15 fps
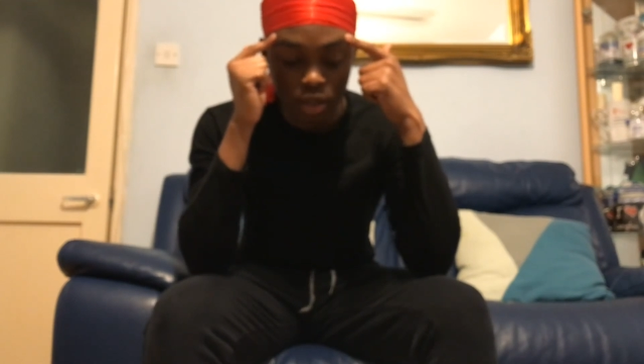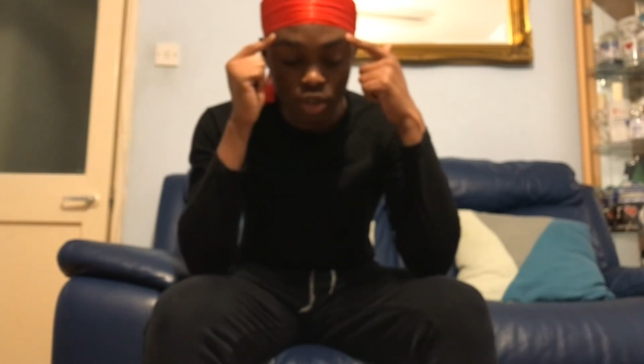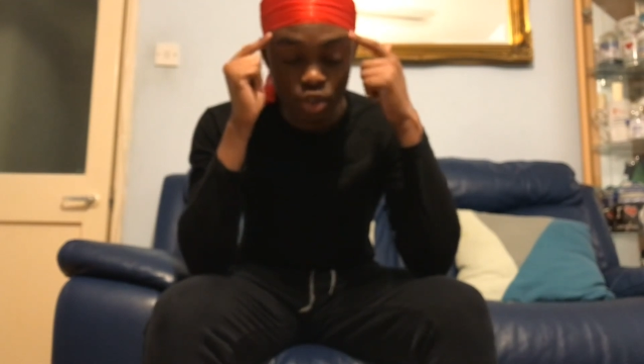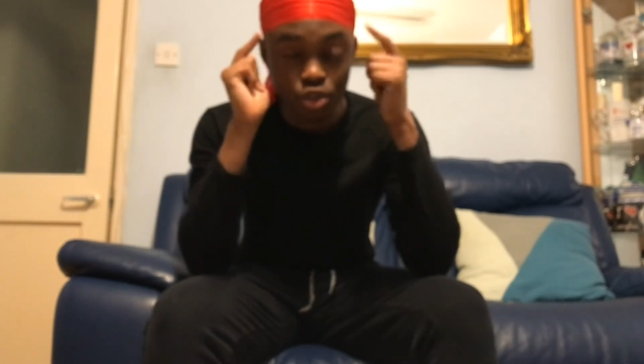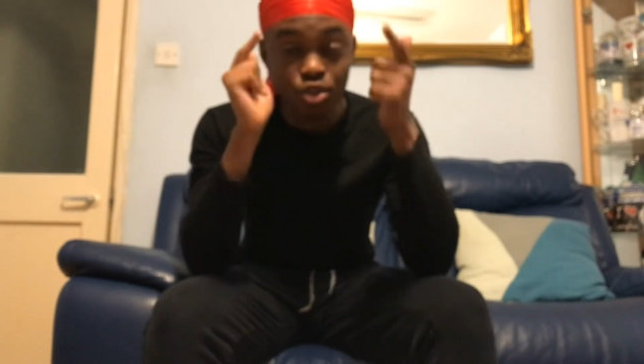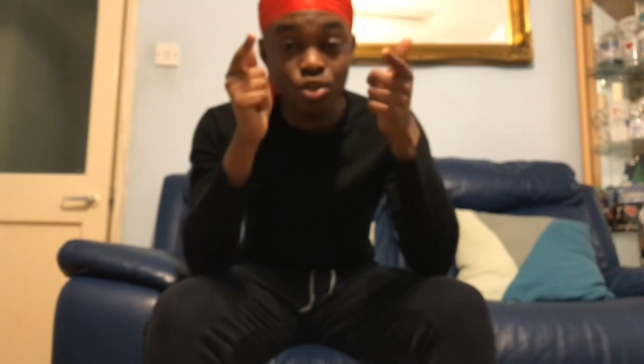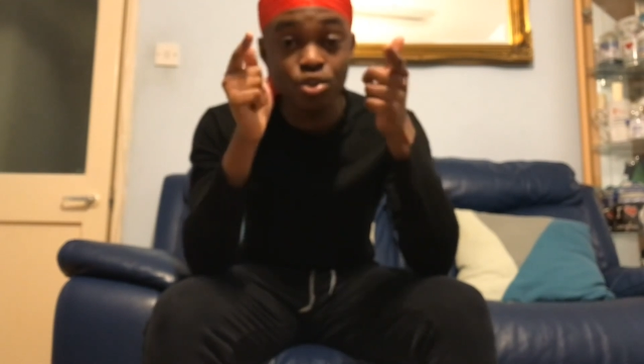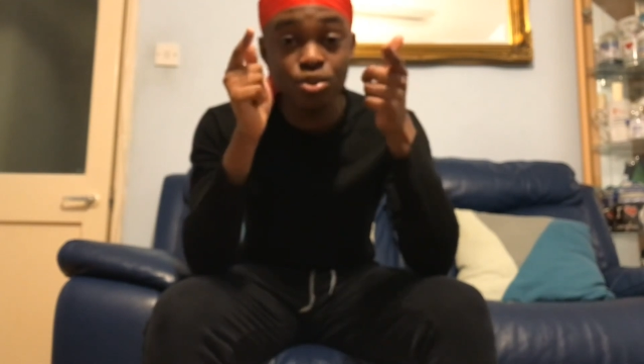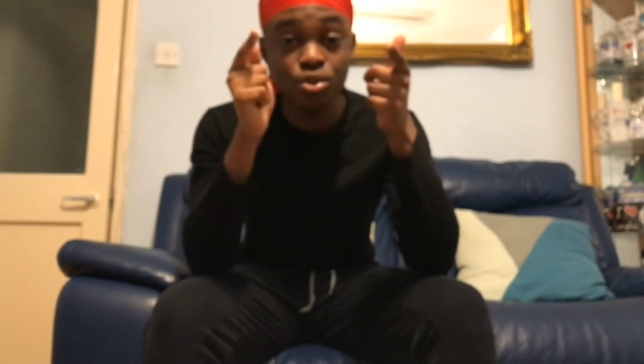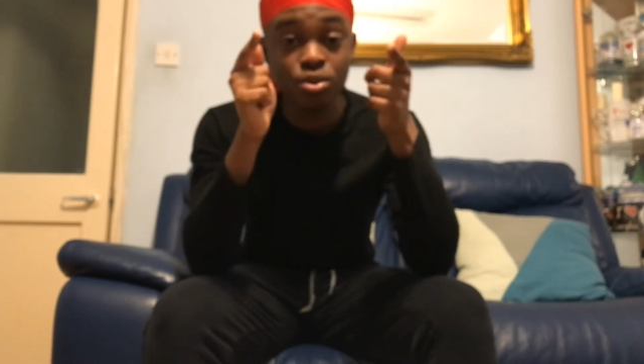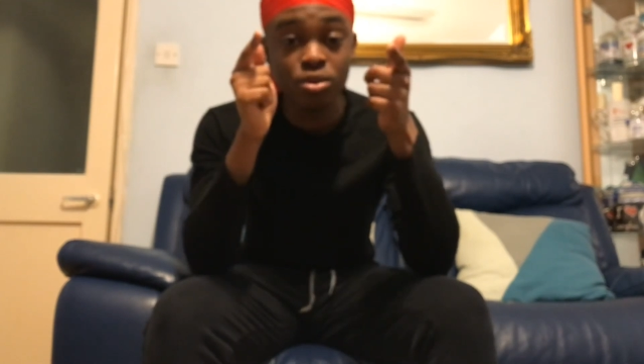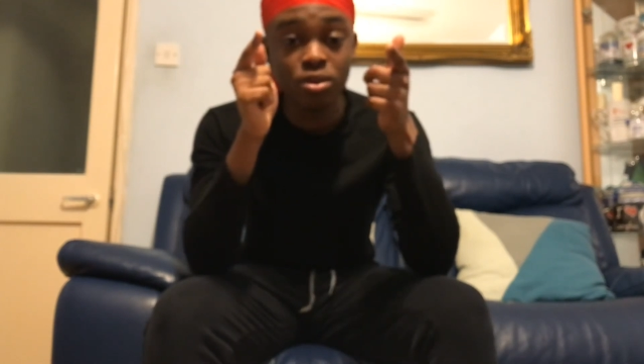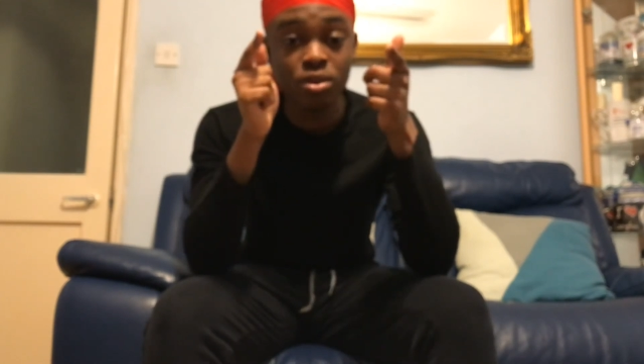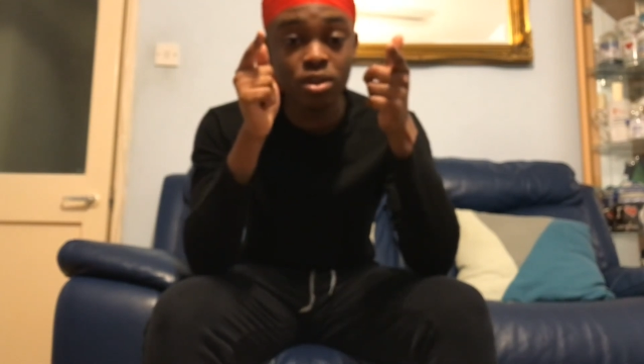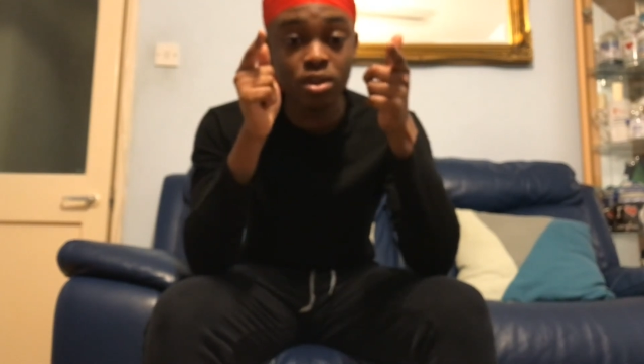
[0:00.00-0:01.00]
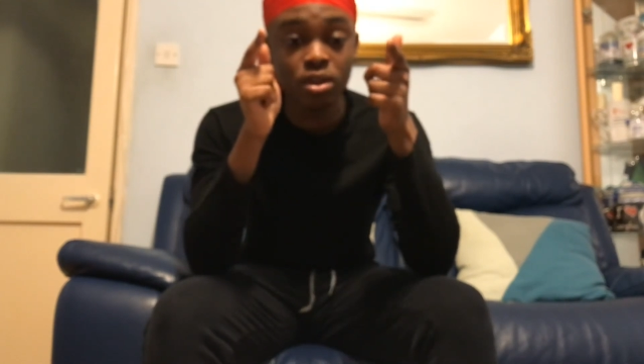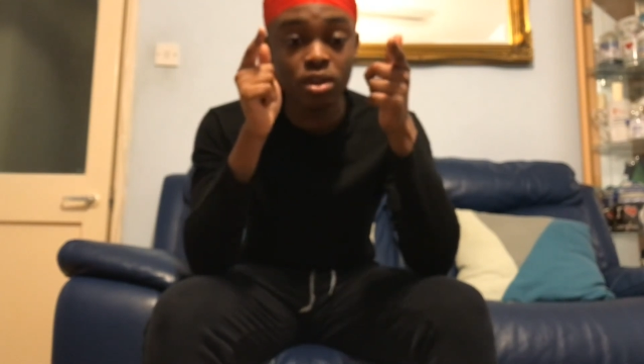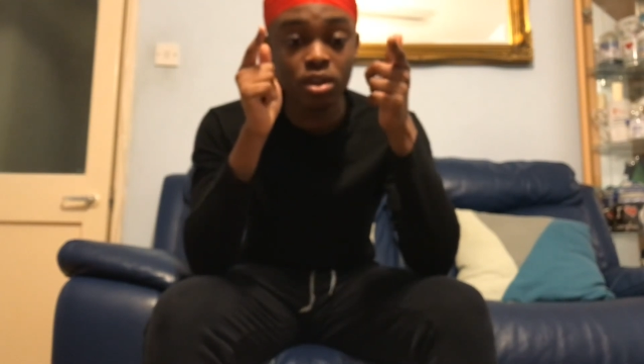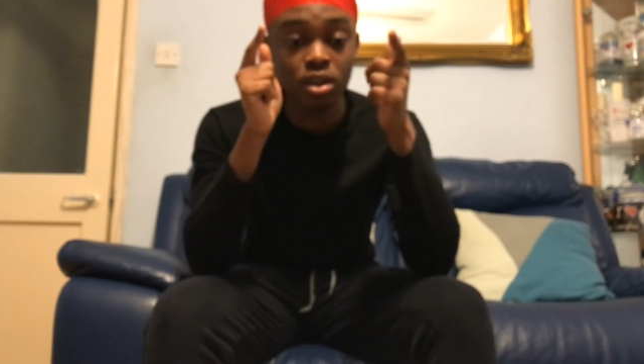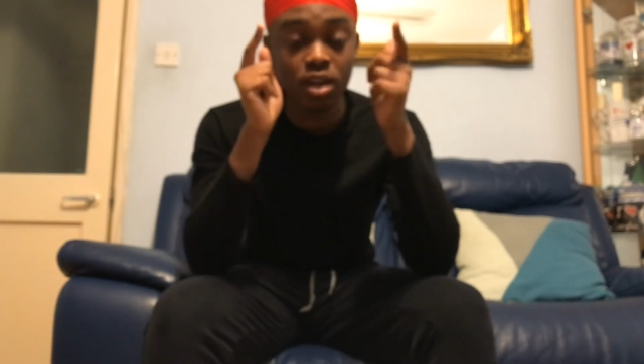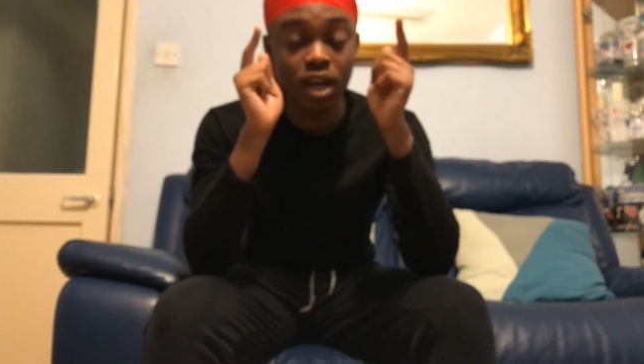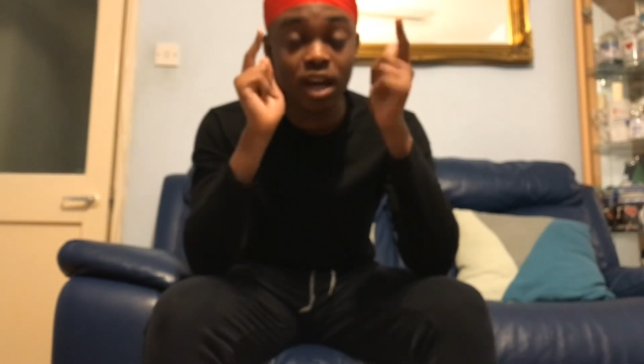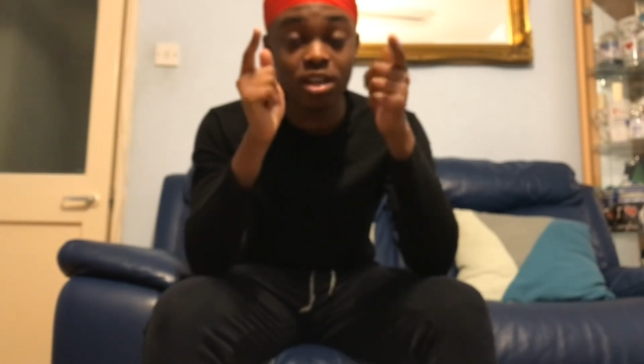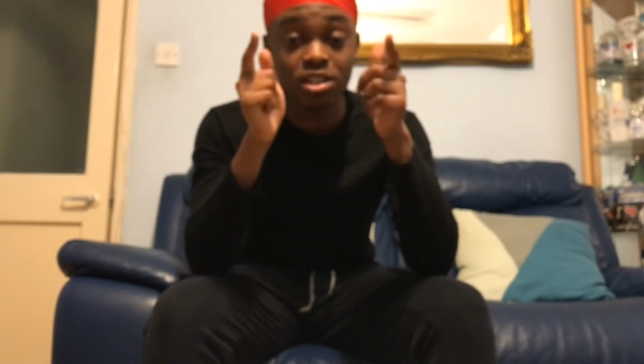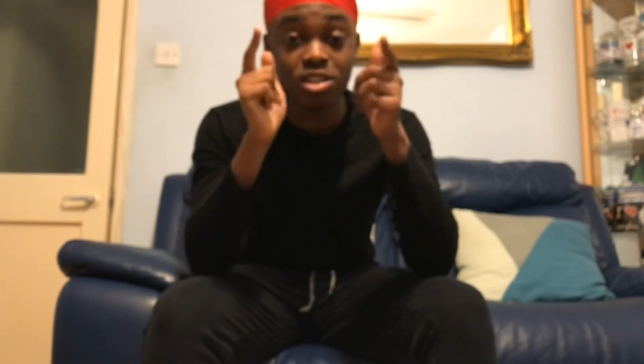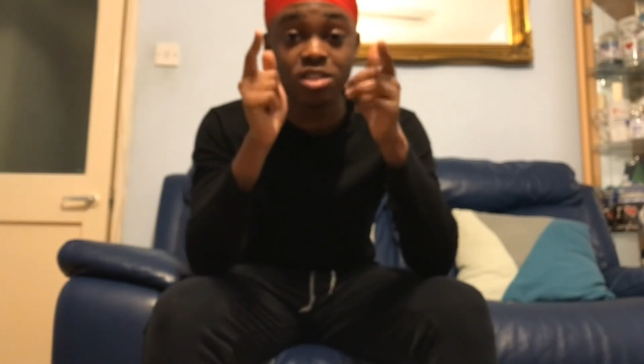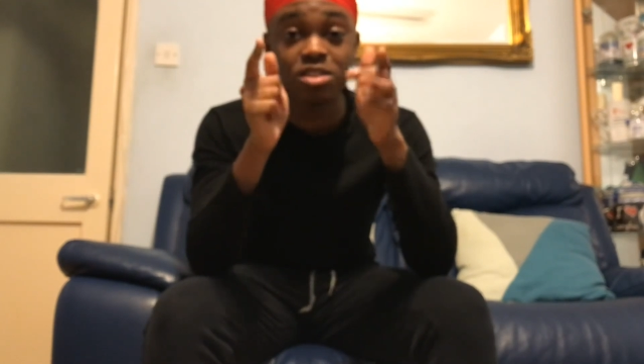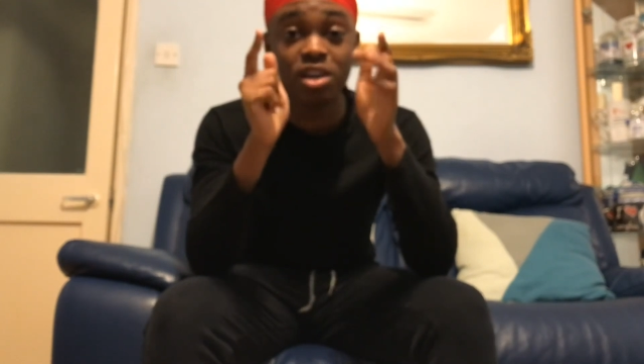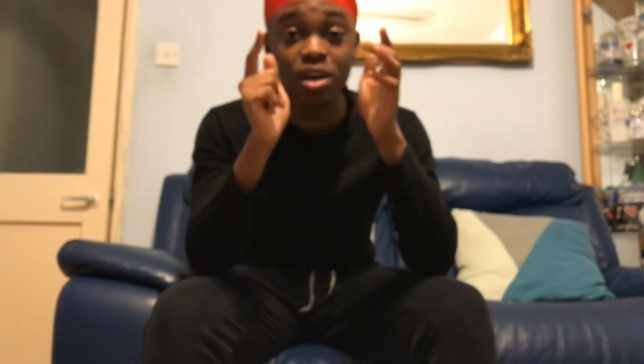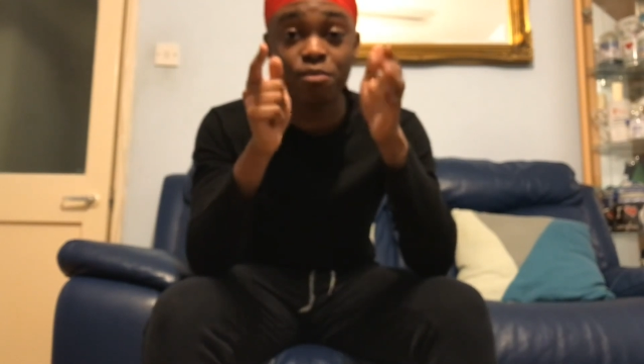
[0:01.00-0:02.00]
you need
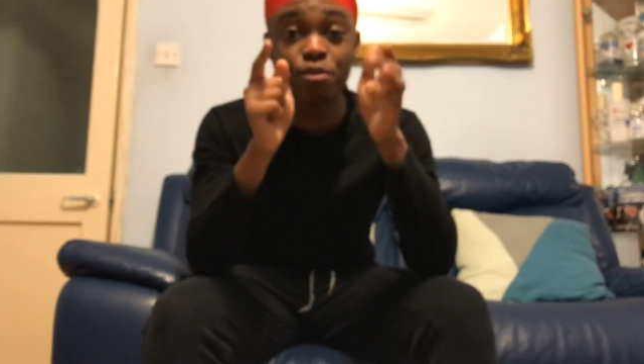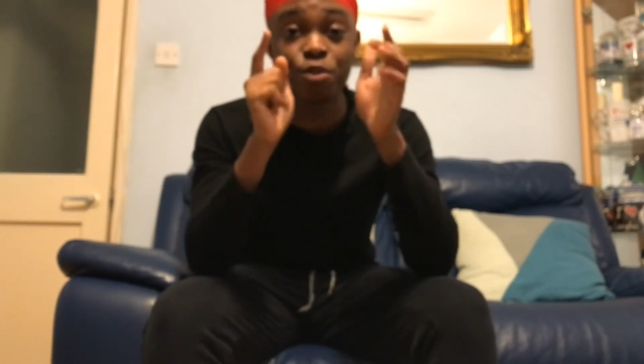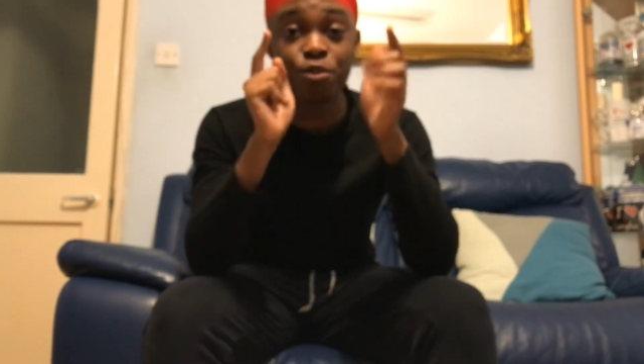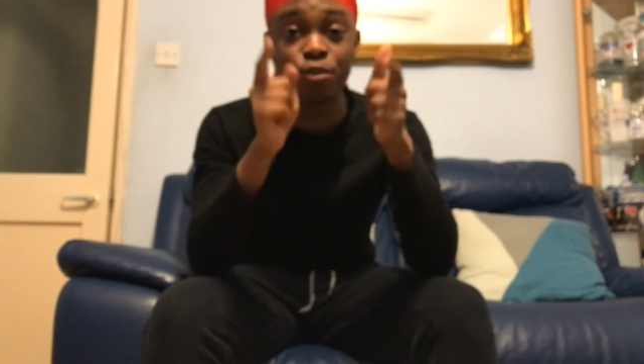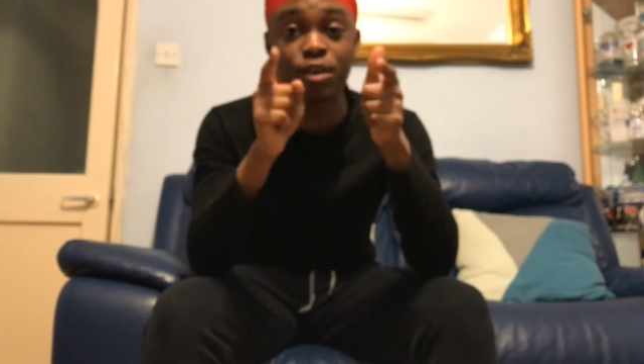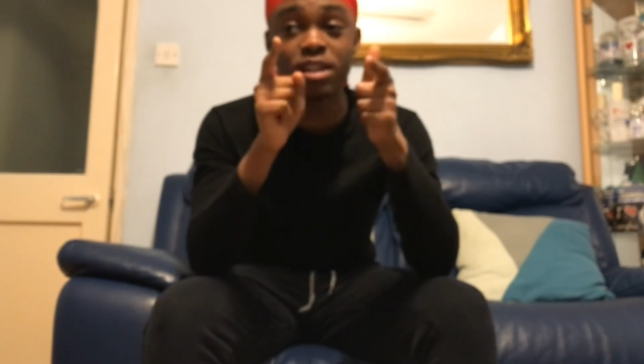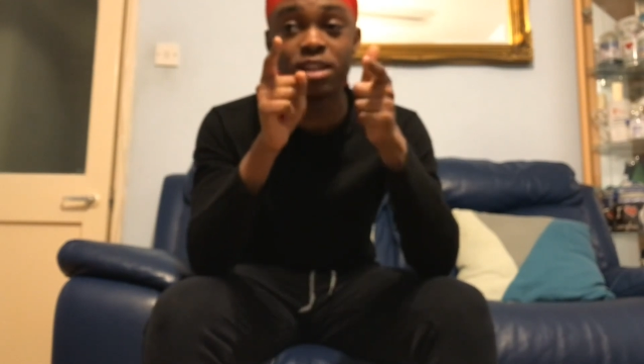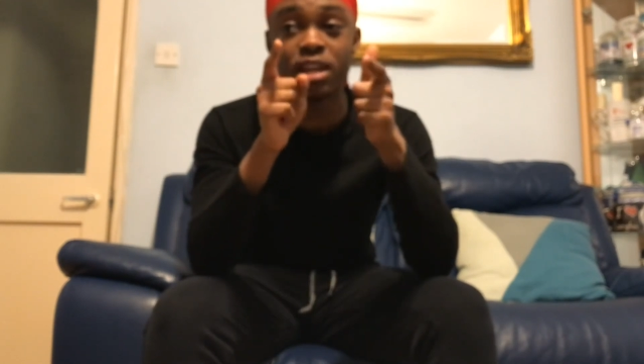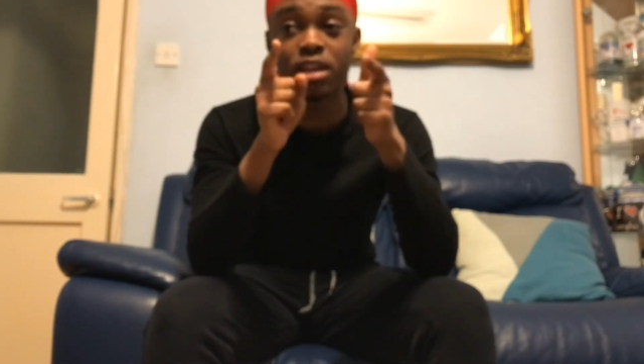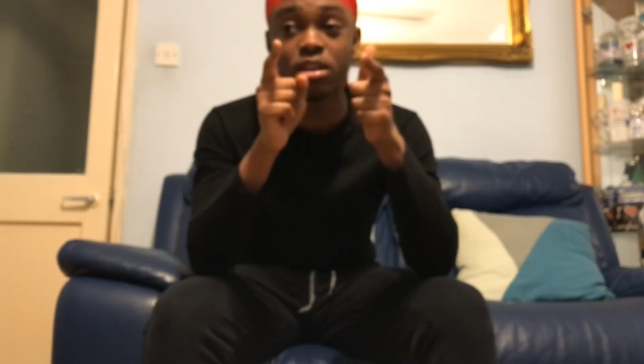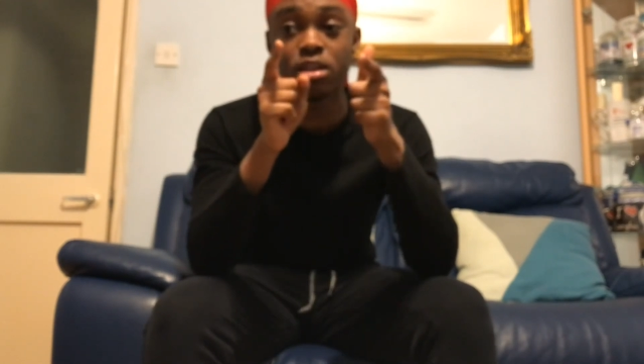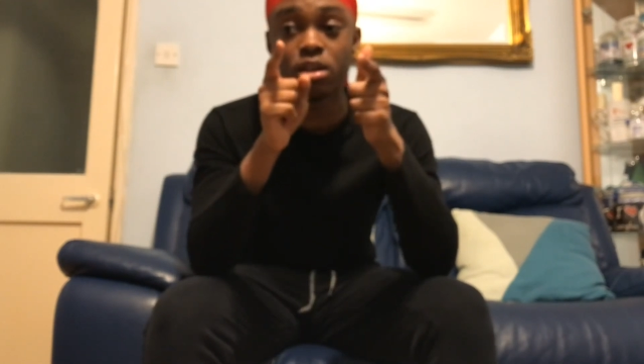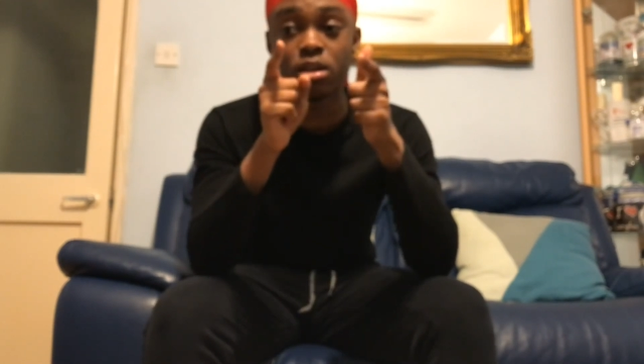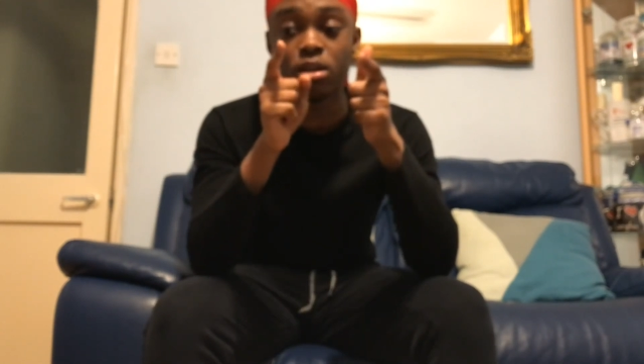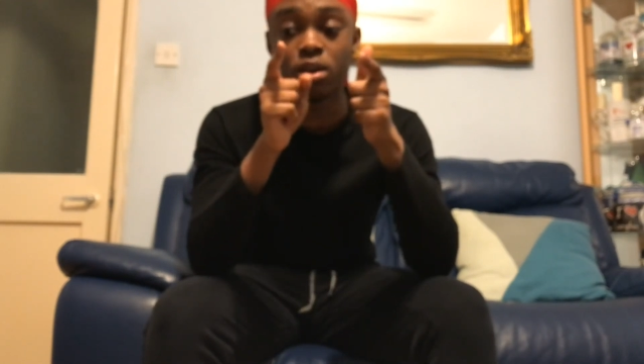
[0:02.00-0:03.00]
to have a friend like that,